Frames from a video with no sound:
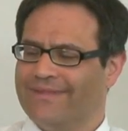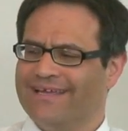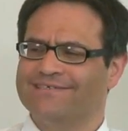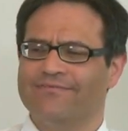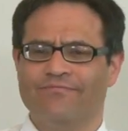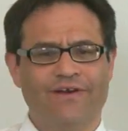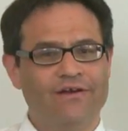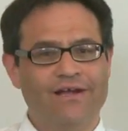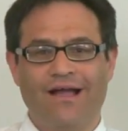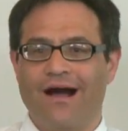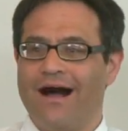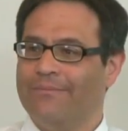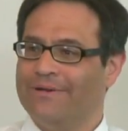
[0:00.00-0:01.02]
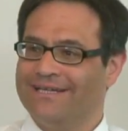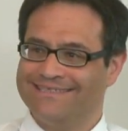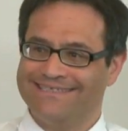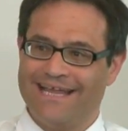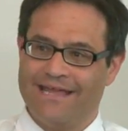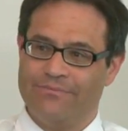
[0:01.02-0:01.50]
It's a very common
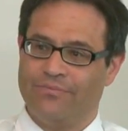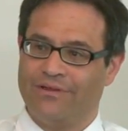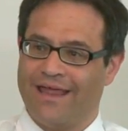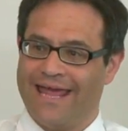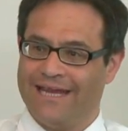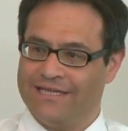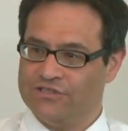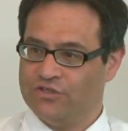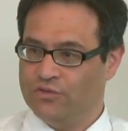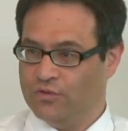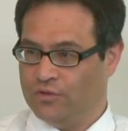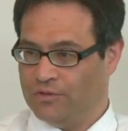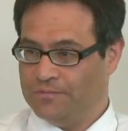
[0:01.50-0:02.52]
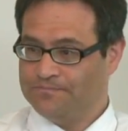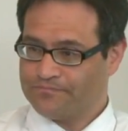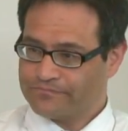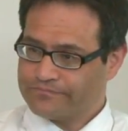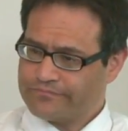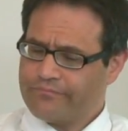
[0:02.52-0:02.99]
estate planning tool.
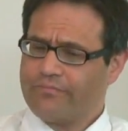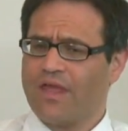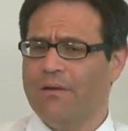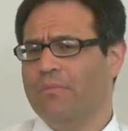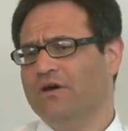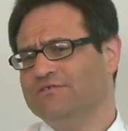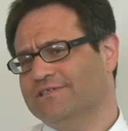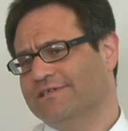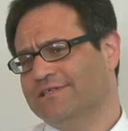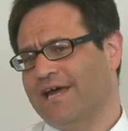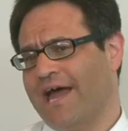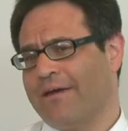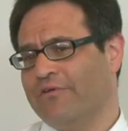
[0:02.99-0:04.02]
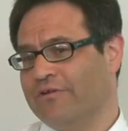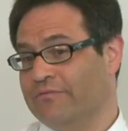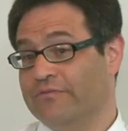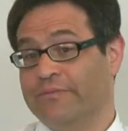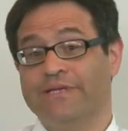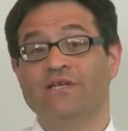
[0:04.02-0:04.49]
And most of the time we
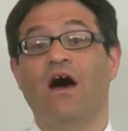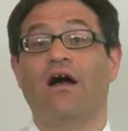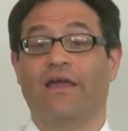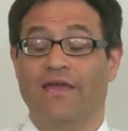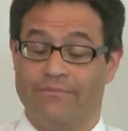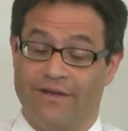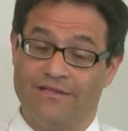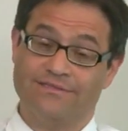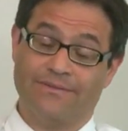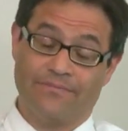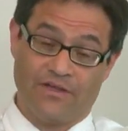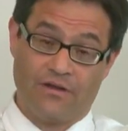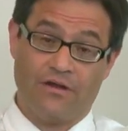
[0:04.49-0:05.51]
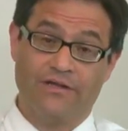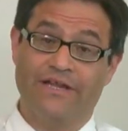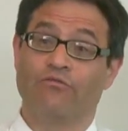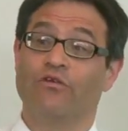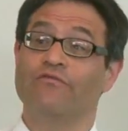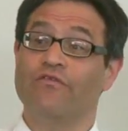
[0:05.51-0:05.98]
would be talking about something called
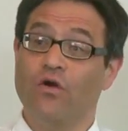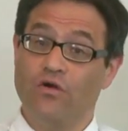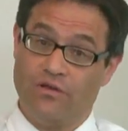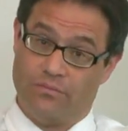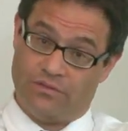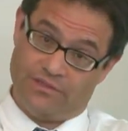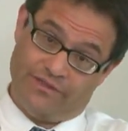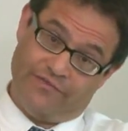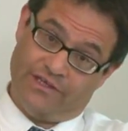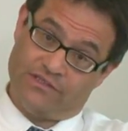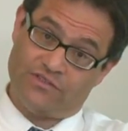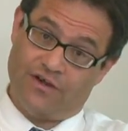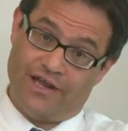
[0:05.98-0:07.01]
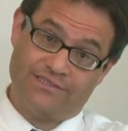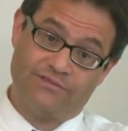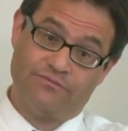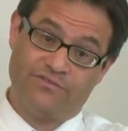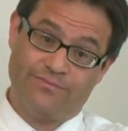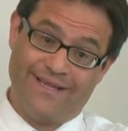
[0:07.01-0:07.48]
a revocable living
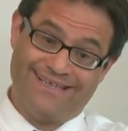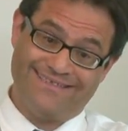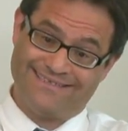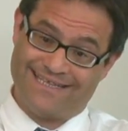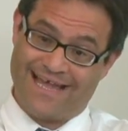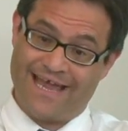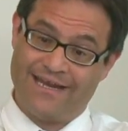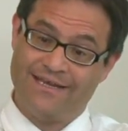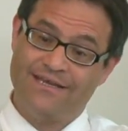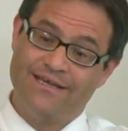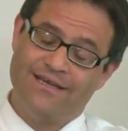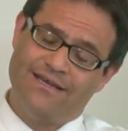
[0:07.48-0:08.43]
trust, which means that